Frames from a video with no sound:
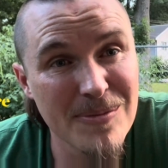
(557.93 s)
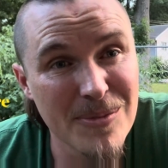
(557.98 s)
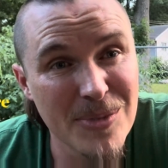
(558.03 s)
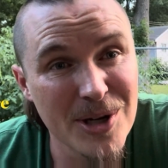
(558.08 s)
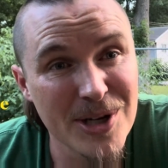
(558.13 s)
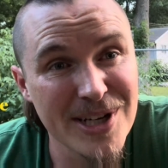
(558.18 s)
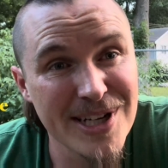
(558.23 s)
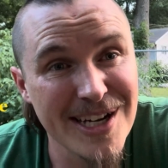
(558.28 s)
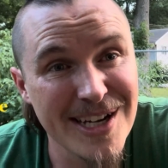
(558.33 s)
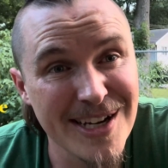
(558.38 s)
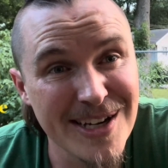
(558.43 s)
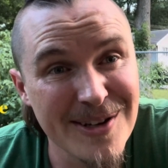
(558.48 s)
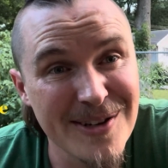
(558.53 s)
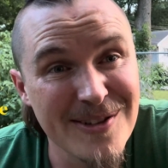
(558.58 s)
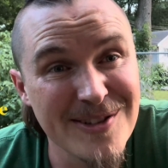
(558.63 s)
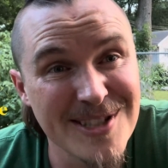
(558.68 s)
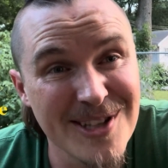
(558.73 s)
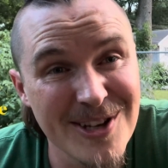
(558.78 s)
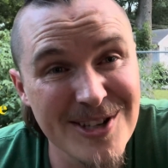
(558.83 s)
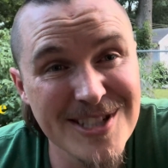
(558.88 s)
But
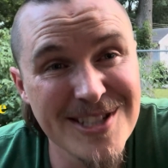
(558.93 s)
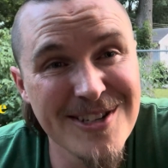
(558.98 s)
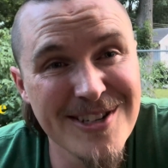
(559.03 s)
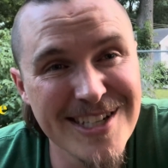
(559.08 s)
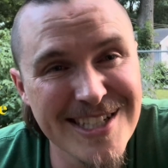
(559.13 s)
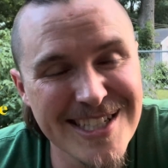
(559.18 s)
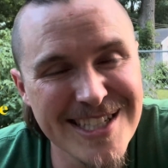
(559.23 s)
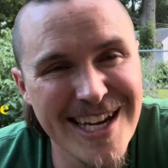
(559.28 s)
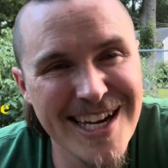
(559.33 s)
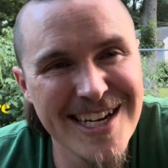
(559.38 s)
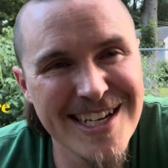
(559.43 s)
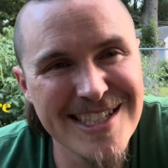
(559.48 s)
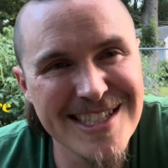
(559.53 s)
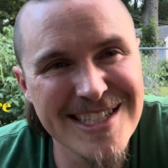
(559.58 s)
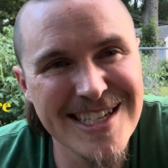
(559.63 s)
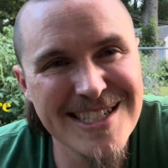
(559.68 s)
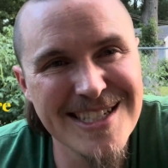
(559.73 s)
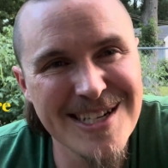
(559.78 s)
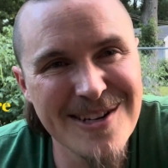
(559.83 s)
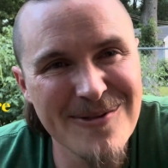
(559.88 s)
as long as you can stay
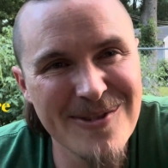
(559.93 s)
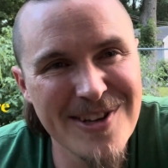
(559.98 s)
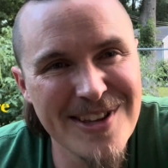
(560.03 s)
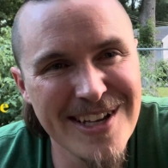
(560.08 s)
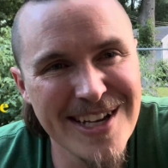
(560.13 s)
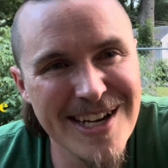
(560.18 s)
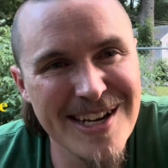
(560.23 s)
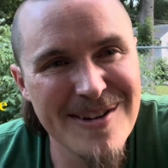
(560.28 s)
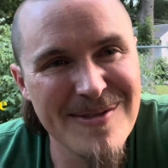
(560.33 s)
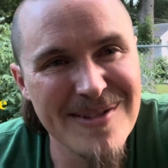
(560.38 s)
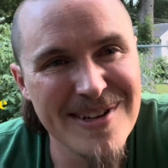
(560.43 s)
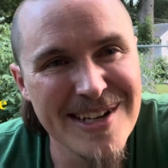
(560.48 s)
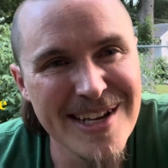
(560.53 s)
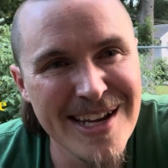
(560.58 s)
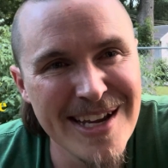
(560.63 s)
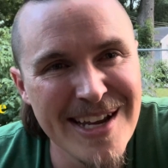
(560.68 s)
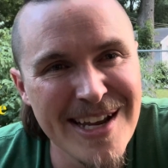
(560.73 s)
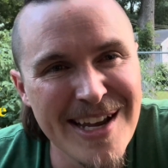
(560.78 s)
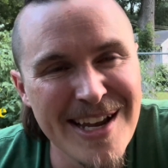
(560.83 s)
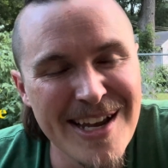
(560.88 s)
consistent with it and,
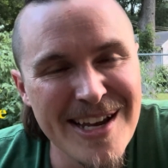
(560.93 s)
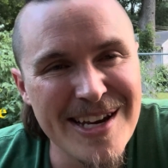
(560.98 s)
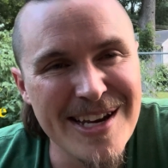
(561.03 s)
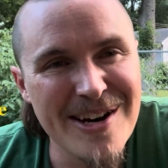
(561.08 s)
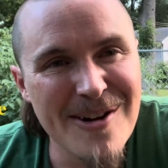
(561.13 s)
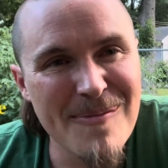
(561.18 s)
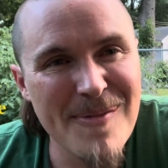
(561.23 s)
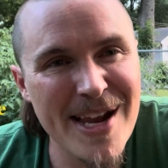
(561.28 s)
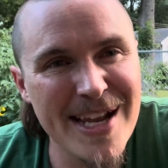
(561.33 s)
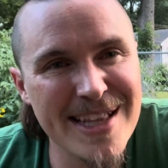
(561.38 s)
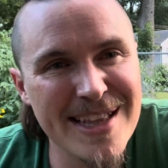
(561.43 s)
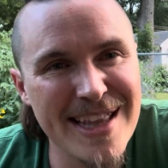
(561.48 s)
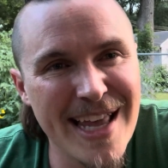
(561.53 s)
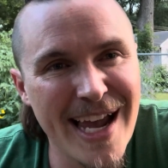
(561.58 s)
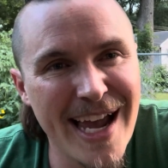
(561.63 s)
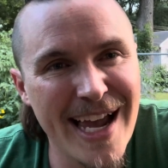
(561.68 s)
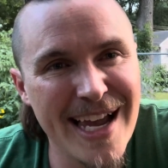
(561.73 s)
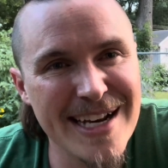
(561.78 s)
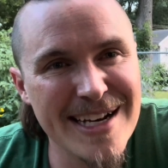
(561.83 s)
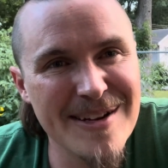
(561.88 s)
you know, make
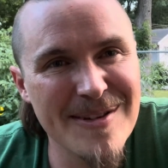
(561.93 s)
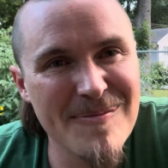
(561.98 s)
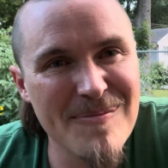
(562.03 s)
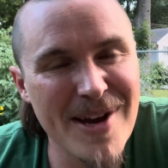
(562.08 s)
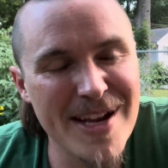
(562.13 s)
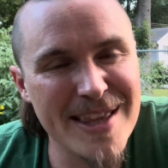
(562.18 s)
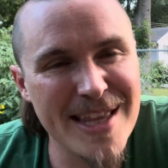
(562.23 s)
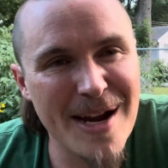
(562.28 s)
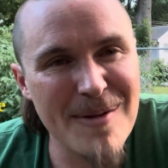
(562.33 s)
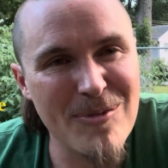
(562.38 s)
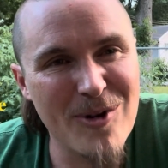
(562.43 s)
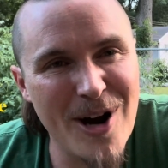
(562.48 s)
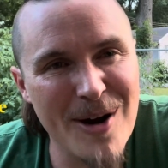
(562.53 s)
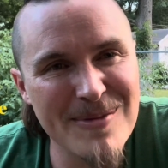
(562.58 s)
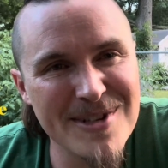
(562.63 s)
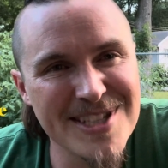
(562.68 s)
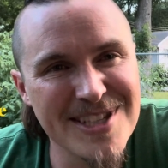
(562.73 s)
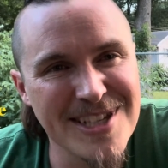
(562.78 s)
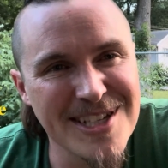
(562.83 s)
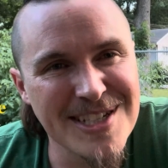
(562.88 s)
that
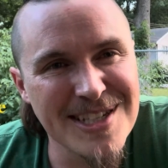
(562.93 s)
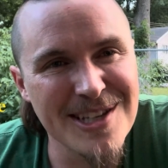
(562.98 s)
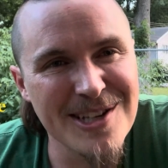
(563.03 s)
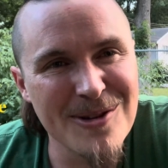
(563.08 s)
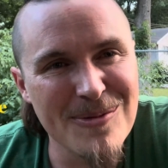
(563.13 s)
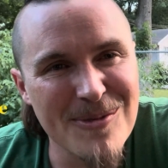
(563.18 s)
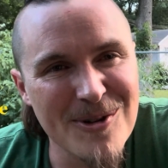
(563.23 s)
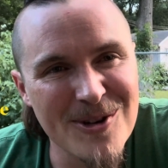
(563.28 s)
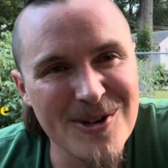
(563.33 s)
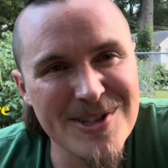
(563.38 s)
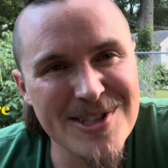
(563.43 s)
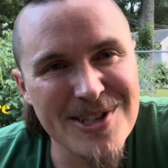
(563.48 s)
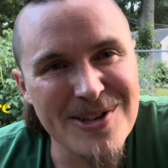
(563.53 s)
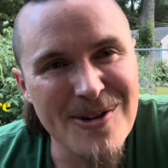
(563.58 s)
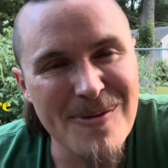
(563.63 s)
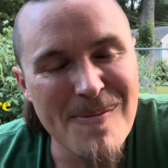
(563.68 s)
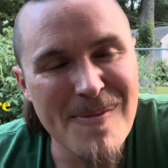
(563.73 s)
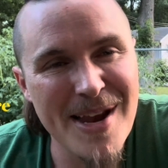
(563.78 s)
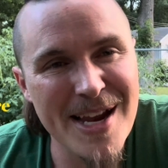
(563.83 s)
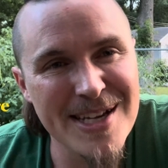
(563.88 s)
promise to these little birds, they're
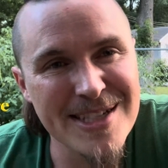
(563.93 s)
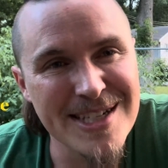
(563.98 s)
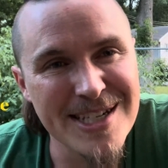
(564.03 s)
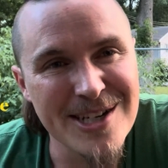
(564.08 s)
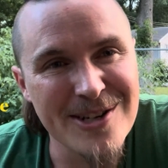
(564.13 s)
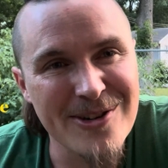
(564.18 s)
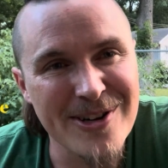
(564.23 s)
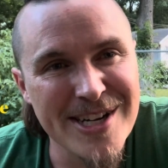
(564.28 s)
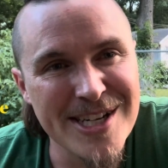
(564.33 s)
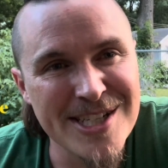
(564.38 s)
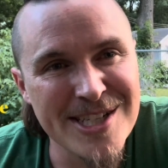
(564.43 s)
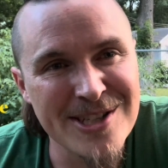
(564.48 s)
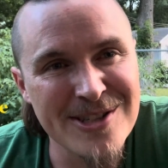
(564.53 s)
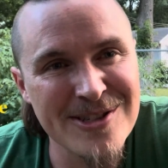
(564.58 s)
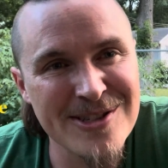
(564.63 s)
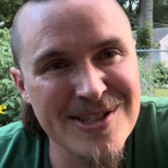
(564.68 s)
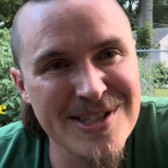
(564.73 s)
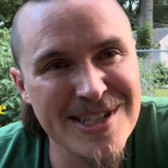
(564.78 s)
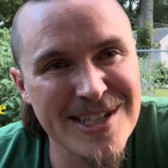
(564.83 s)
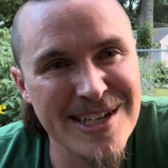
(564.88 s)
amazing
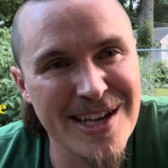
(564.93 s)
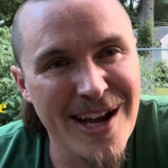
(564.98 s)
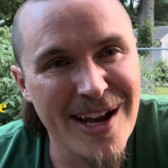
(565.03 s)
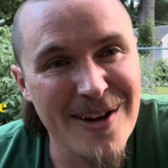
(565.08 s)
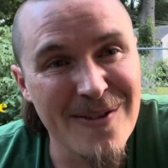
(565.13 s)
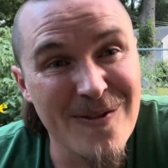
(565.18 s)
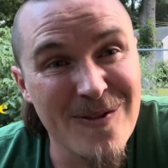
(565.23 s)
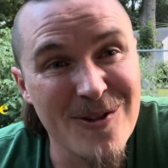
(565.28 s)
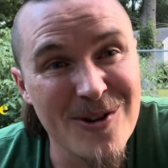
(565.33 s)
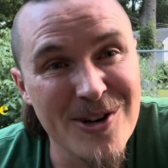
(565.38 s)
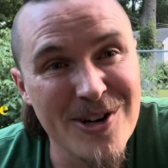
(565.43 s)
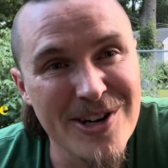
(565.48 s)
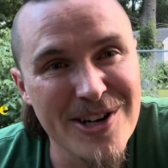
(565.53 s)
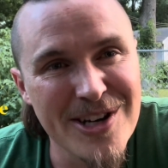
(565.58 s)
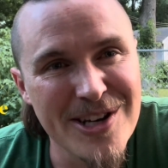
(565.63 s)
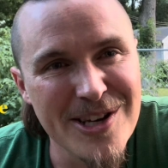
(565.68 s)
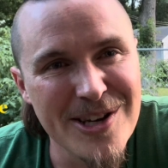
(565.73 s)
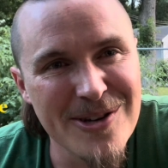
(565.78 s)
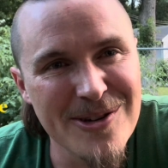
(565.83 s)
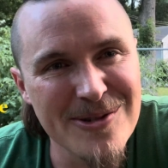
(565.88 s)
creatures for
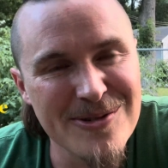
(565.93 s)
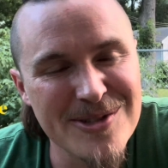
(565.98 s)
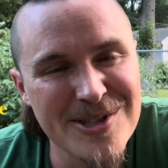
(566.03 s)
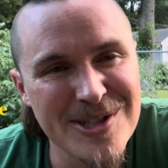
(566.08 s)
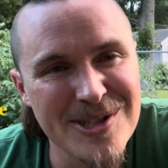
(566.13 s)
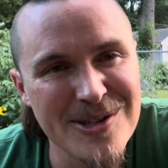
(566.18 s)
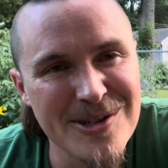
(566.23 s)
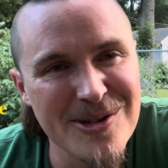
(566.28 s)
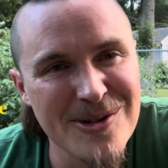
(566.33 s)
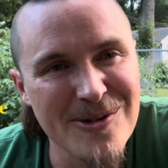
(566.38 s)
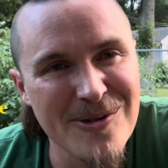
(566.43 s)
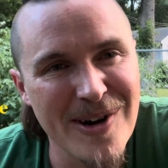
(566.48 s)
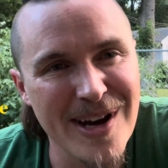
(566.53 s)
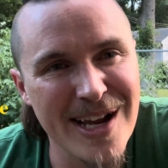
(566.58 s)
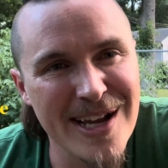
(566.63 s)
you to